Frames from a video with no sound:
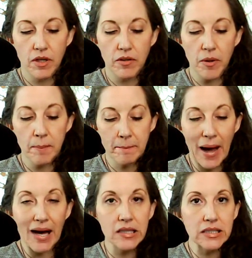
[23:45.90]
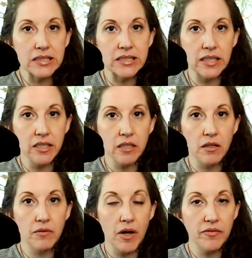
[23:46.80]
the balancing
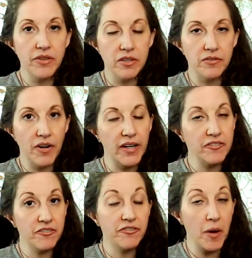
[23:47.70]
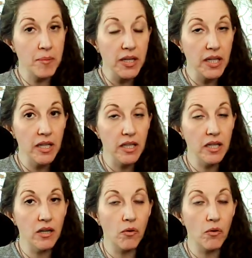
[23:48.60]
of the divine feminine